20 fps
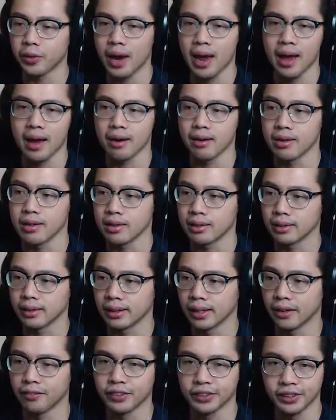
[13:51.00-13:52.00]
round
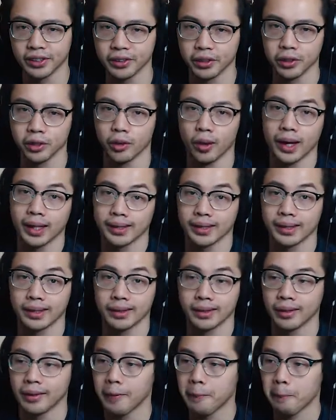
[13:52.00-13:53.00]
and every single
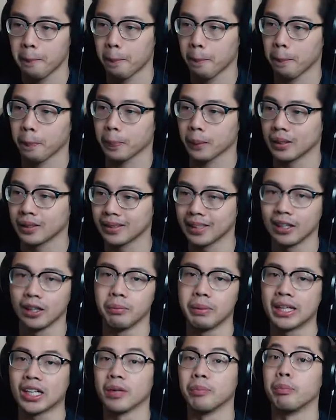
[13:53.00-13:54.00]
question because
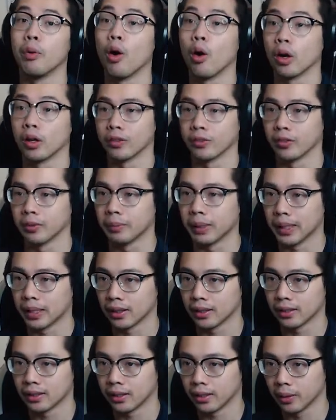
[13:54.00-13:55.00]
that'll make it boring for
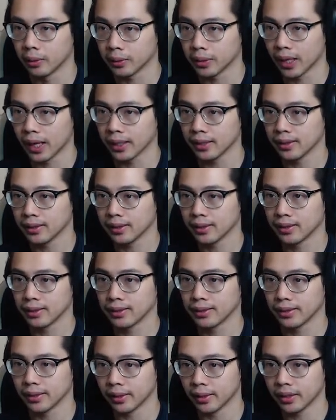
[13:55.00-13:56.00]
me. Okay?
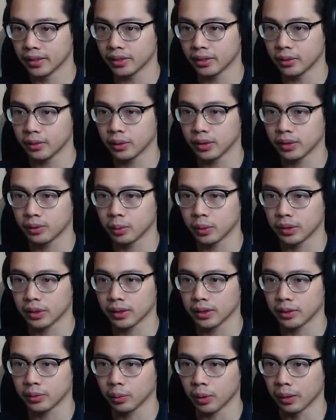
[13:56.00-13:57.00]
So let's do this.
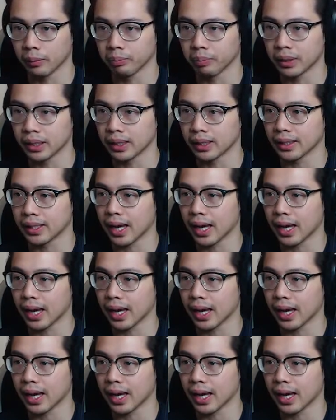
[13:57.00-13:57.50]
What's this one? Be a